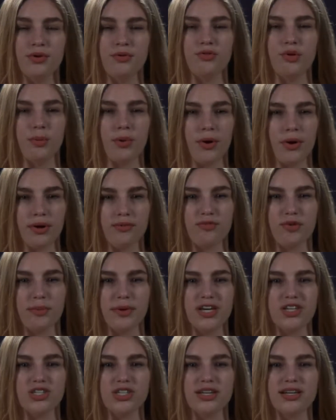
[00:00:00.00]
For more
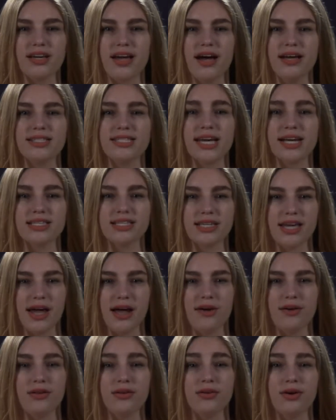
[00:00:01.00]
information, contact
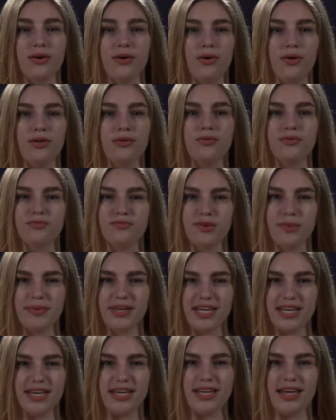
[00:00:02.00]
Carol Cole from
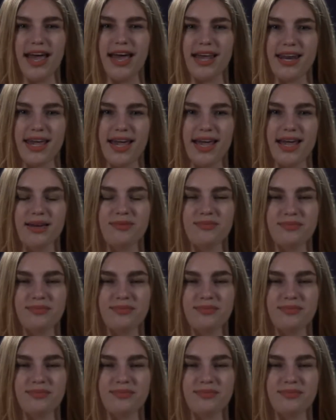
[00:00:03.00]
EENA.